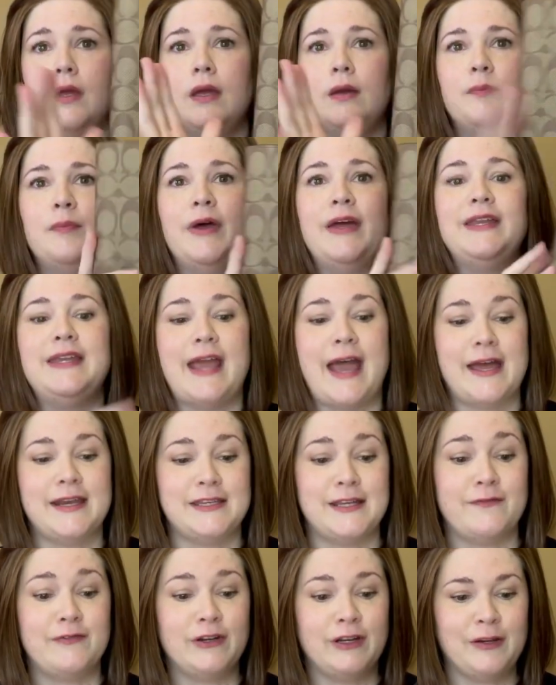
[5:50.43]
But yeah,
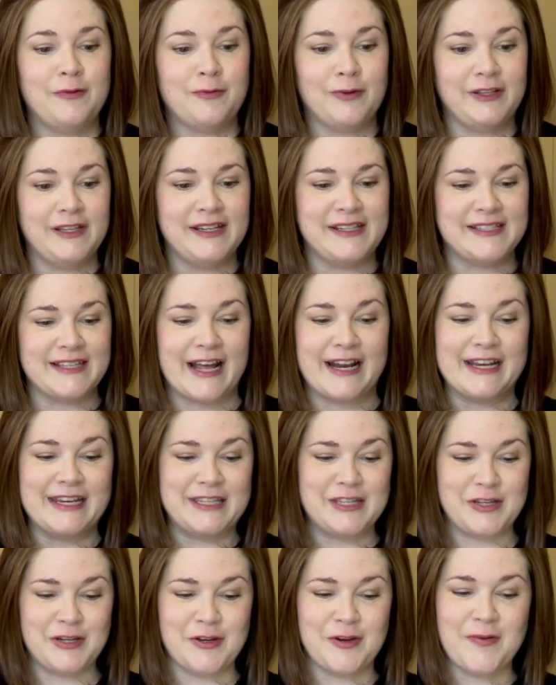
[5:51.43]
definitely really excited
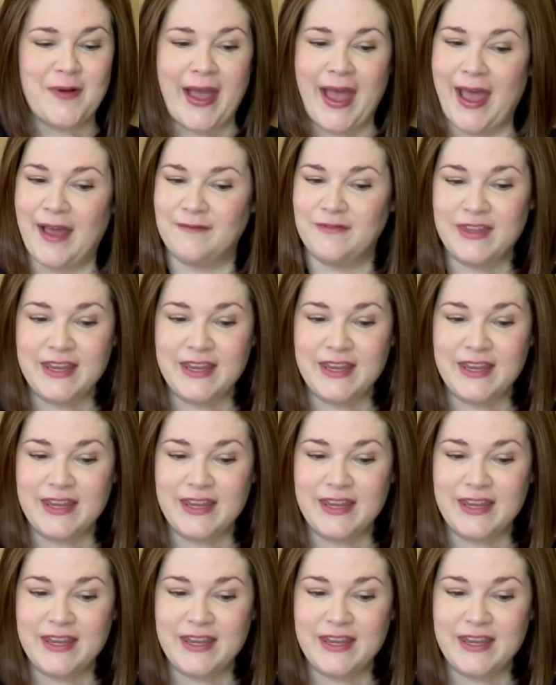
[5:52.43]
to have this.